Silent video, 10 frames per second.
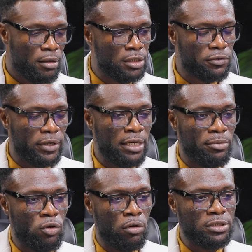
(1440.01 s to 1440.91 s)
It's growing
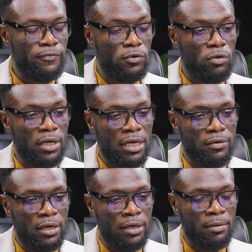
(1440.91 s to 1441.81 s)
because if you look at
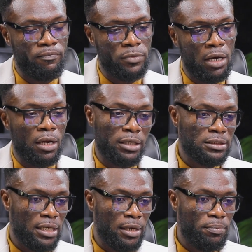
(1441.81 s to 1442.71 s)
our
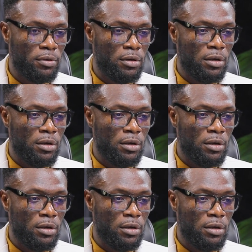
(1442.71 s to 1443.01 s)
landscape,